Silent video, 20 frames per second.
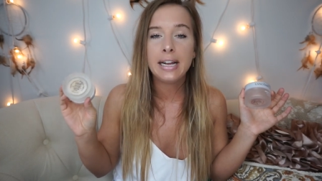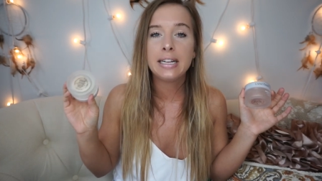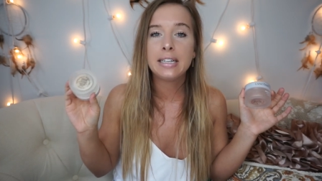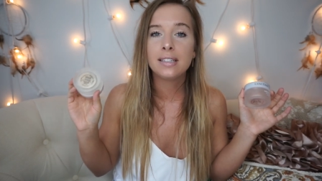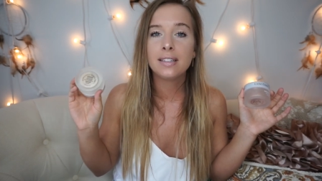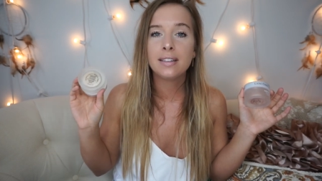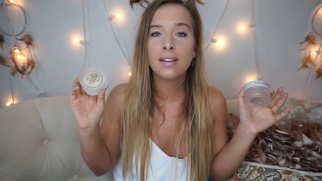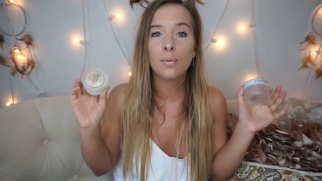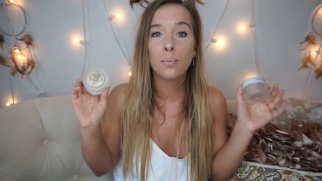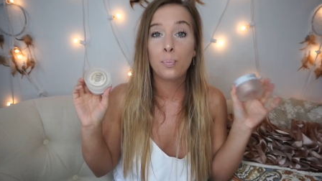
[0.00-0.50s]

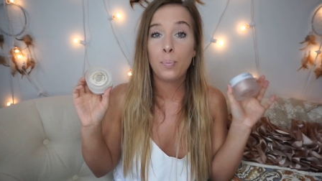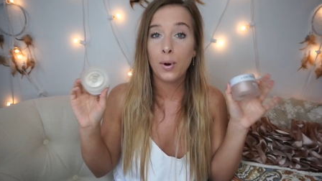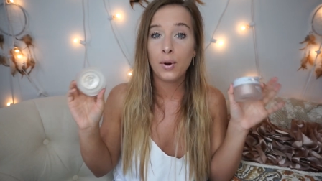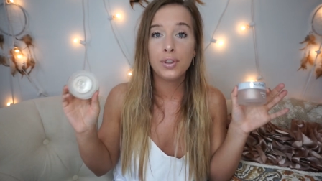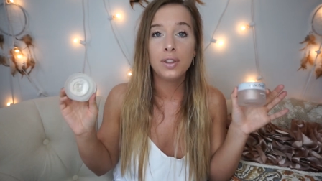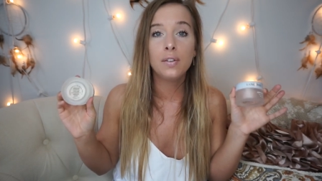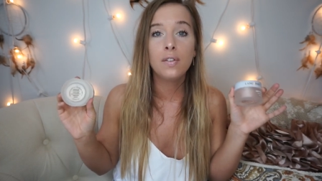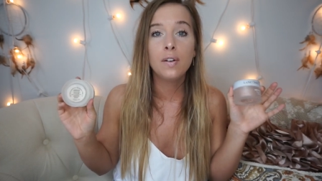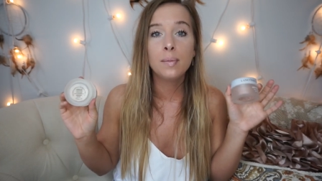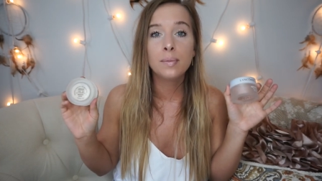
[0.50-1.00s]
It
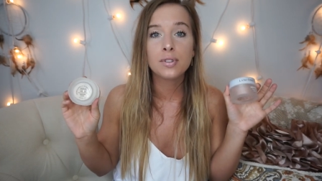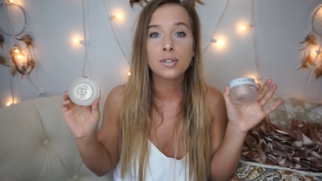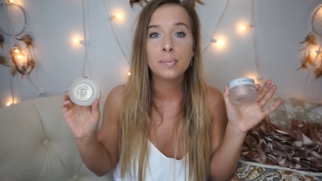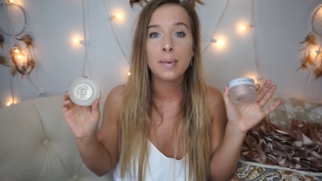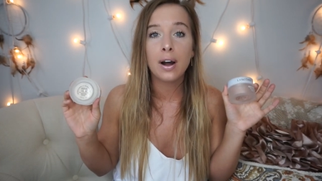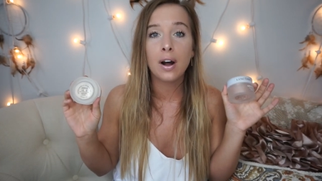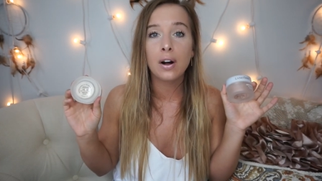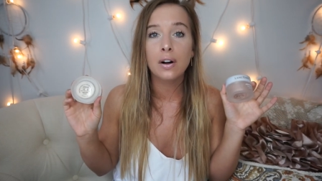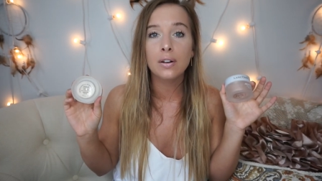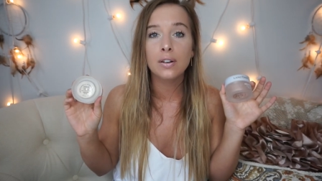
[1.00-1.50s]
both of them
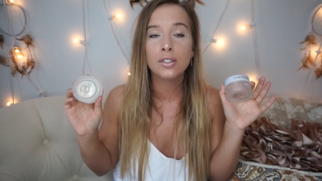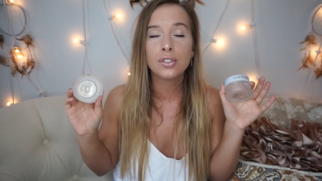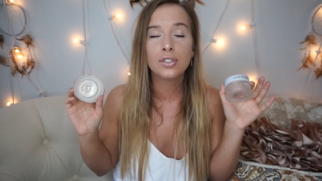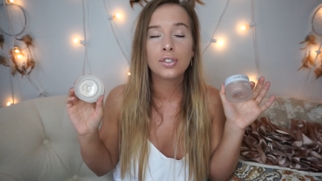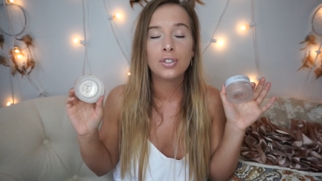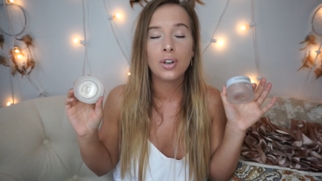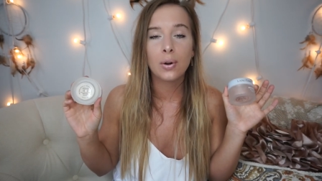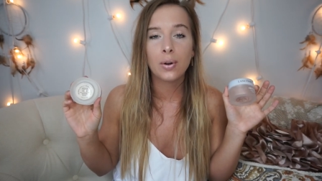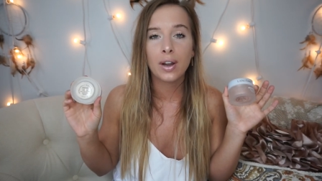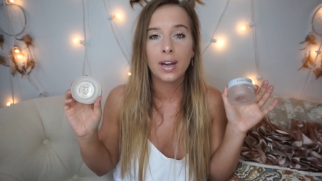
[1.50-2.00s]
smell
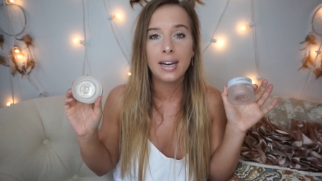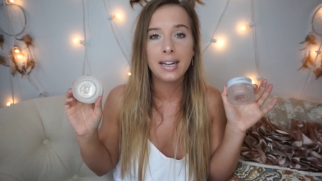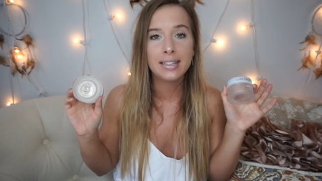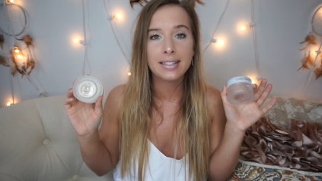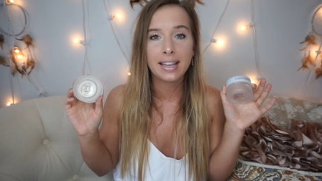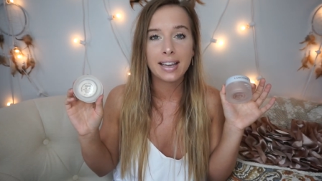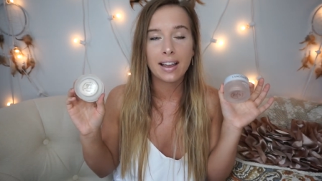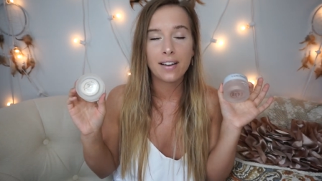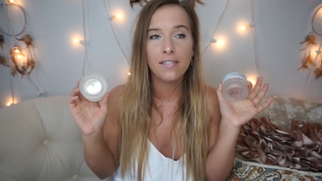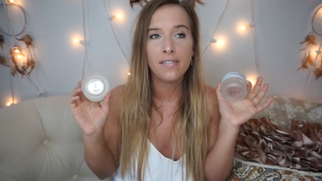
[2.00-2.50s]
so good.
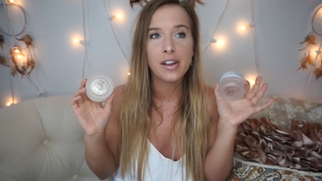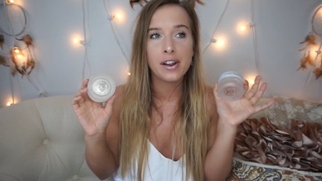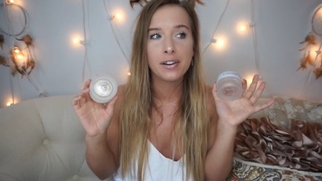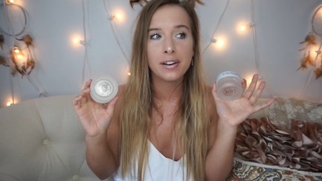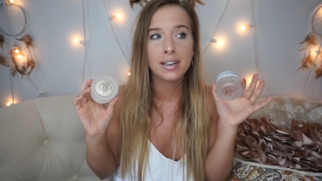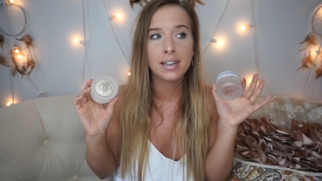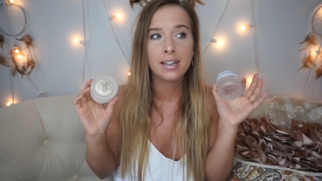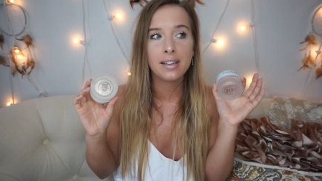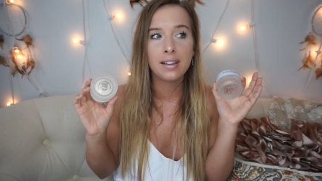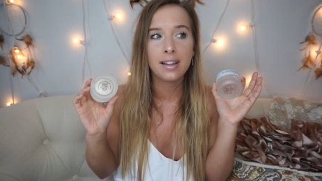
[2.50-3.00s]
It's like a
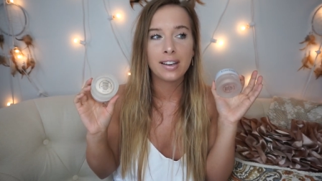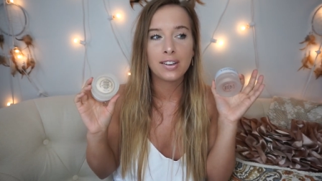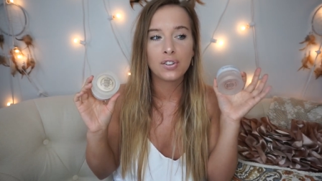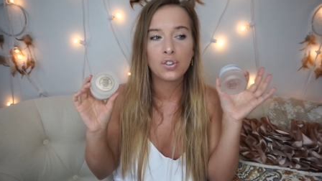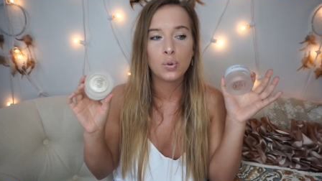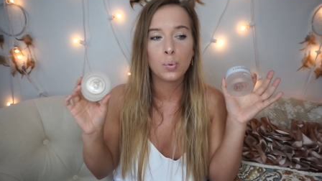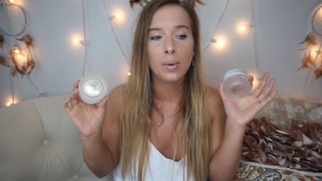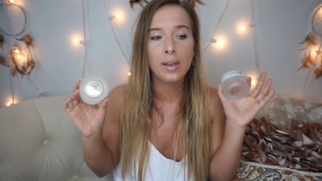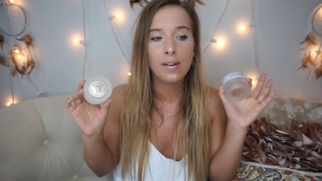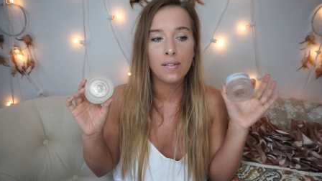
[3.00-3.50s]
very like
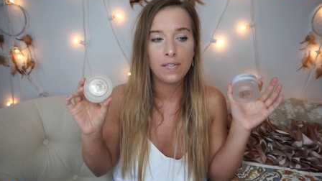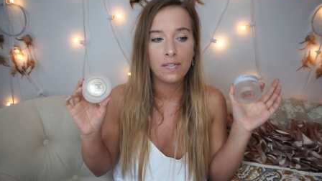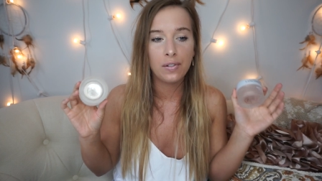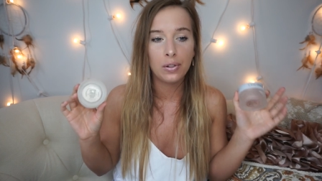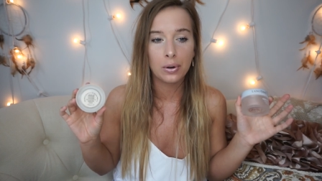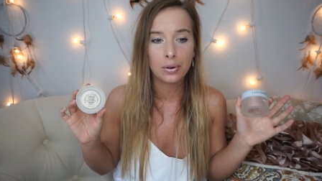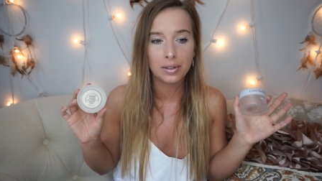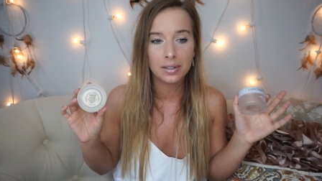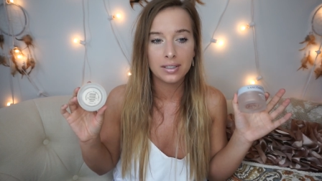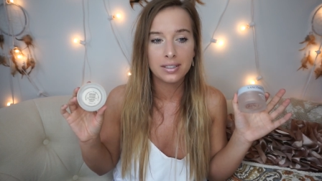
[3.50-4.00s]
sweet
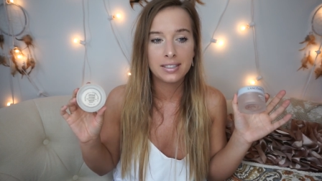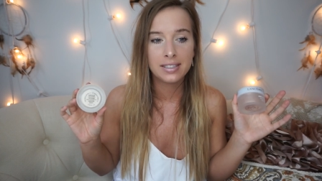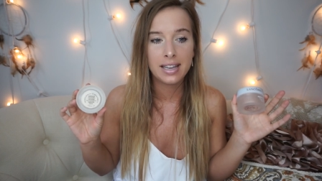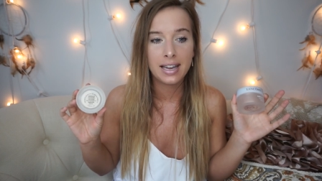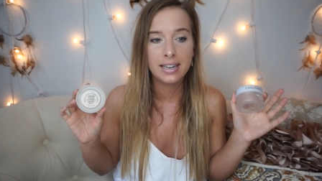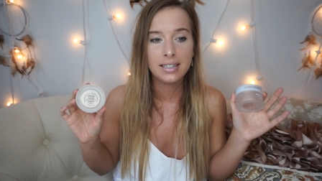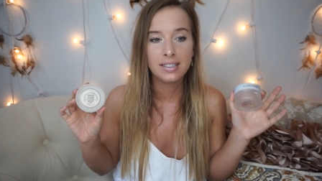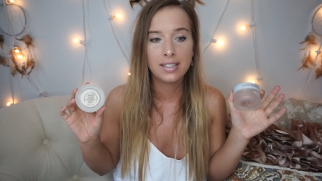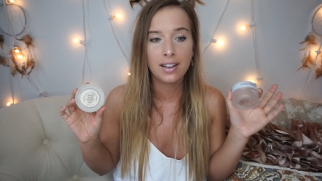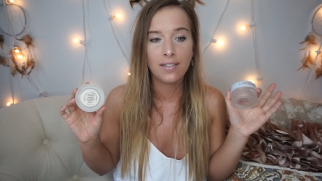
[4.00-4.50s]
floral
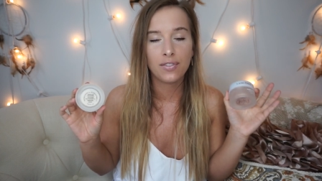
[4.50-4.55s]
scent.